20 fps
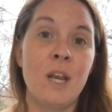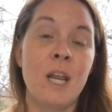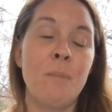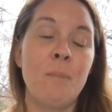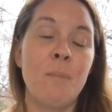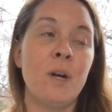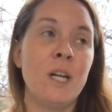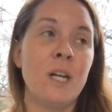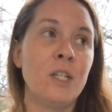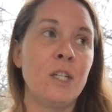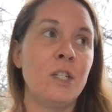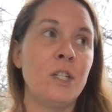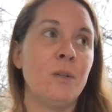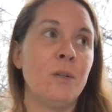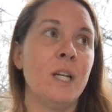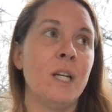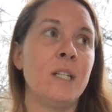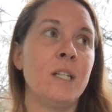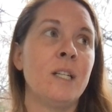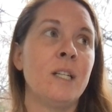he put into
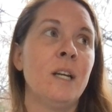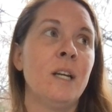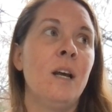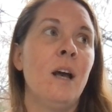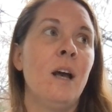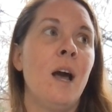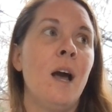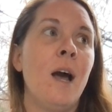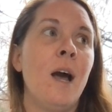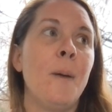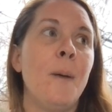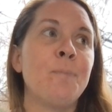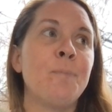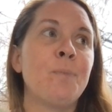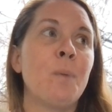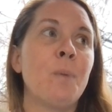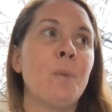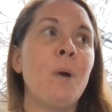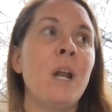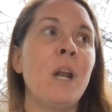it.
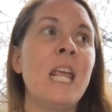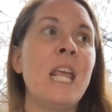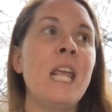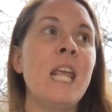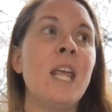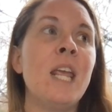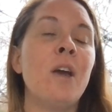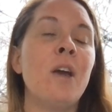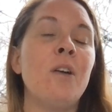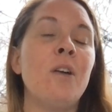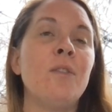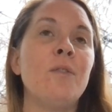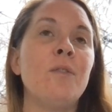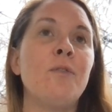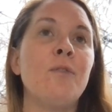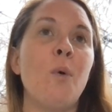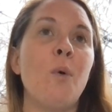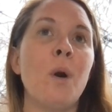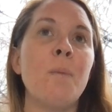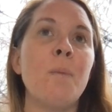But he
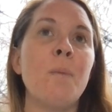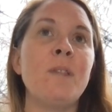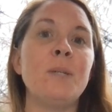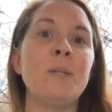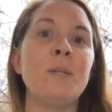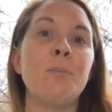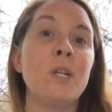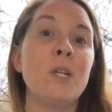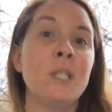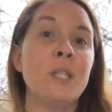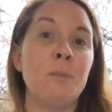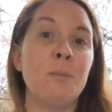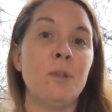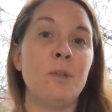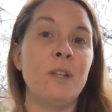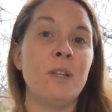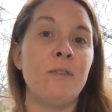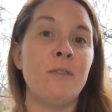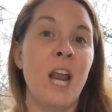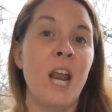formed these
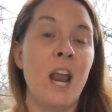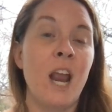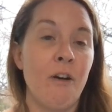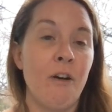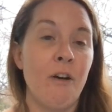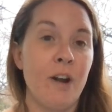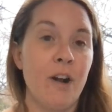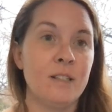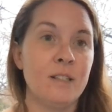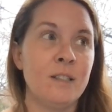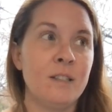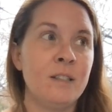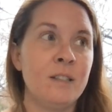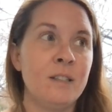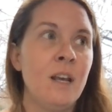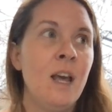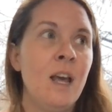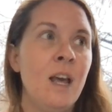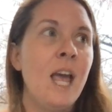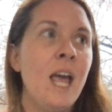principles of inheritance.
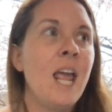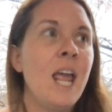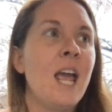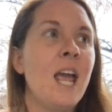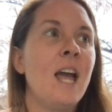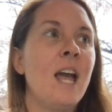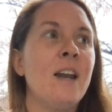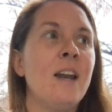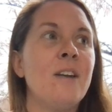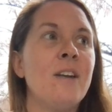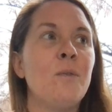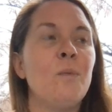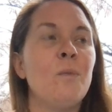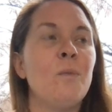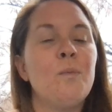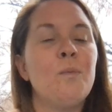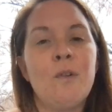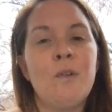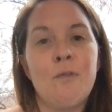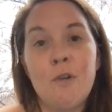
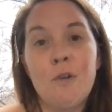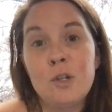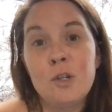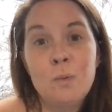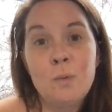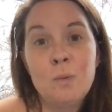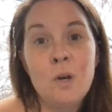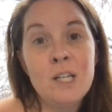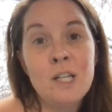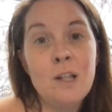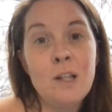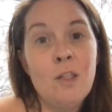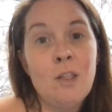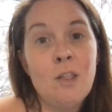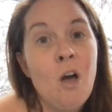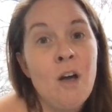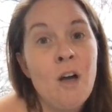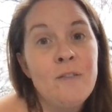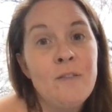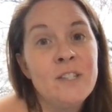And the first one is the
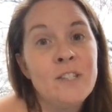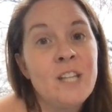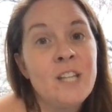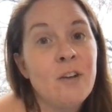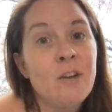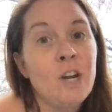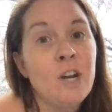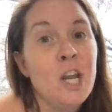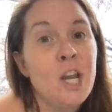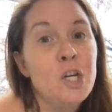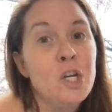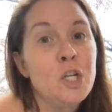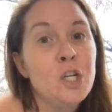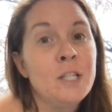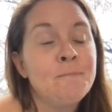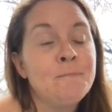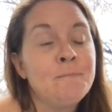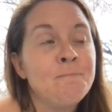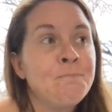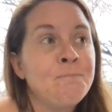law of
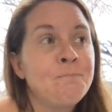segregation,